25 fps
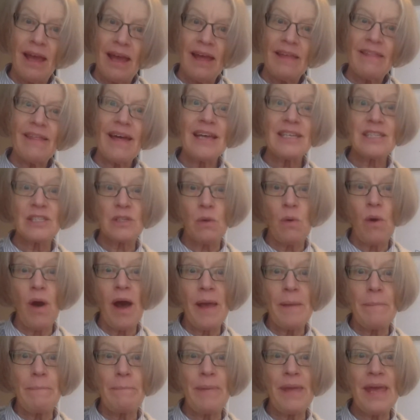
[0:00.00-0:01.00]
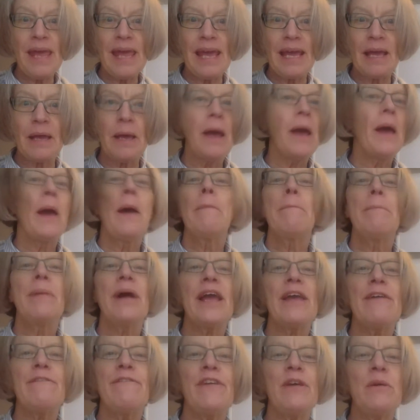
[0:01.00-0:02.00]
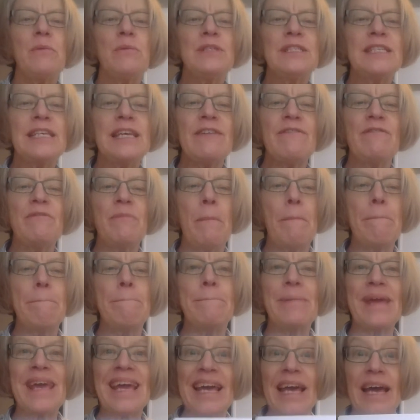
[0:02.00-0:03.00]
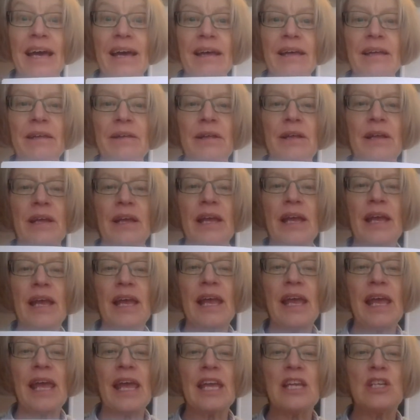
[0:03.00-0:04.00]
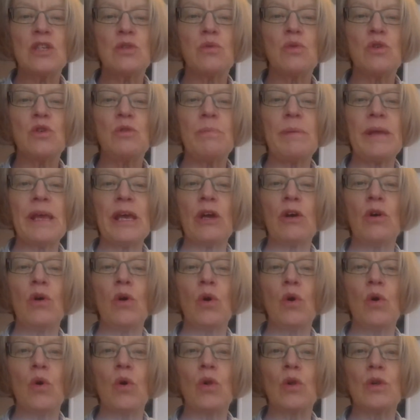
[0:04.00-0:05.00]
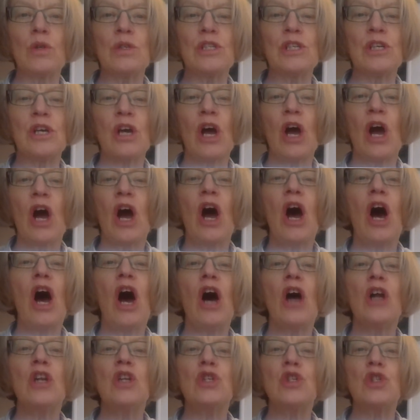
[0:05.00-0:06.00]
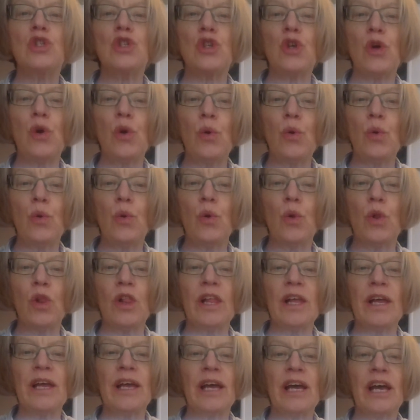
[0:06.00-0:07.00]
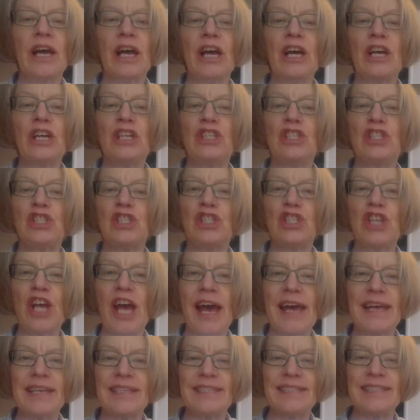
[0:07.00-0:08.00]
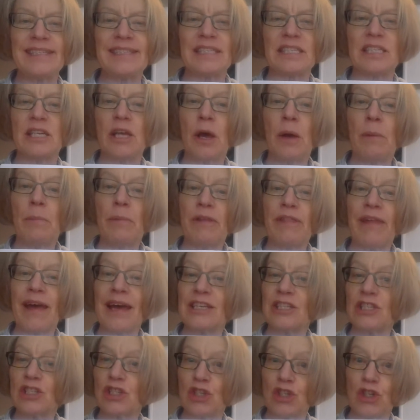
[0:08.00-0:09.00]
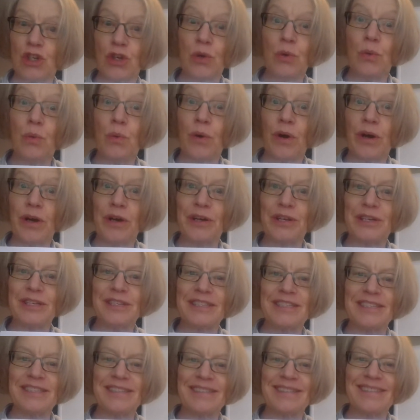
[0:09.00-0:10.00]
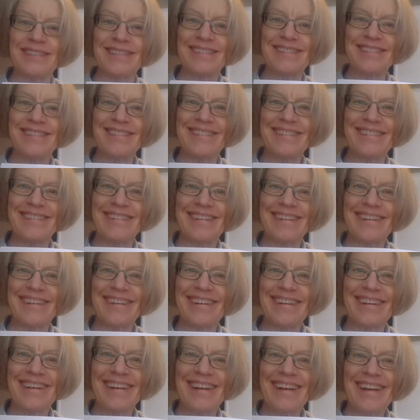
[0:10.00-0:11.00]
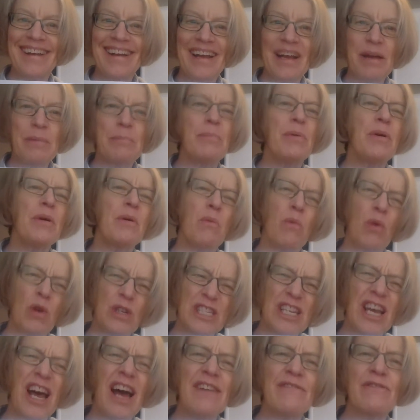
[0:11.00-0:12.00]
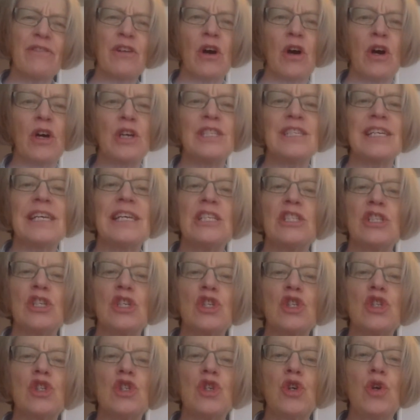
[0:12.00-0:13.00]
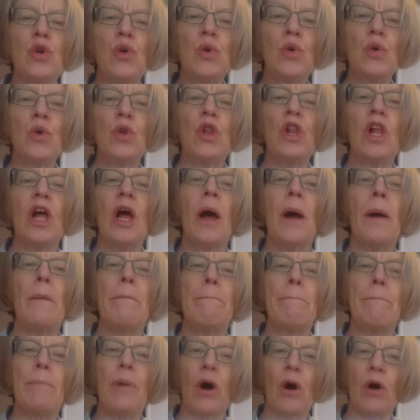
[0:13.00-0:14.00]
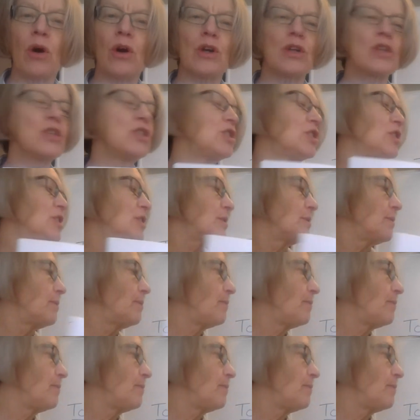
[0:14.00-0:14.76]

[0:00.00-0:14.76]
That's quite big, but if it was even bigger, it would be called a tool chest. But that's two words. But what I've got is a tool box.